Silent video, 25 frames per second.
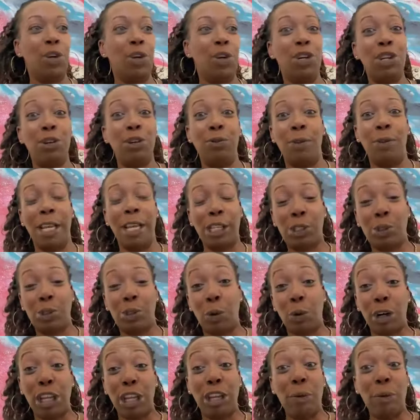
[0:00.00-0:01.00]
new next
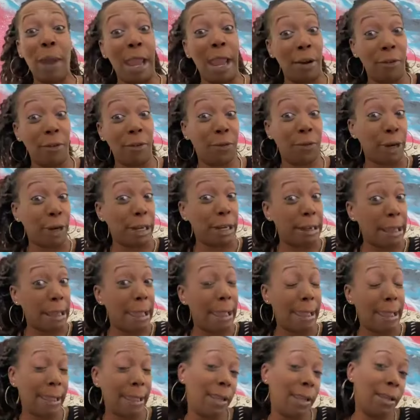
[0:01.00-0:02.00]
door to you every
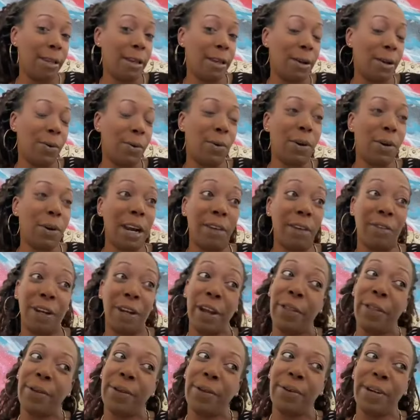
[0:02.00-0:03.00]
day, or
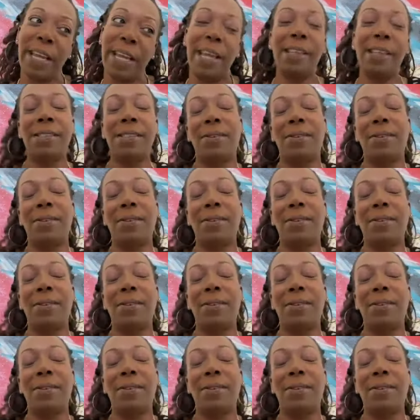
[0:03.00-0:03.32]
every other day.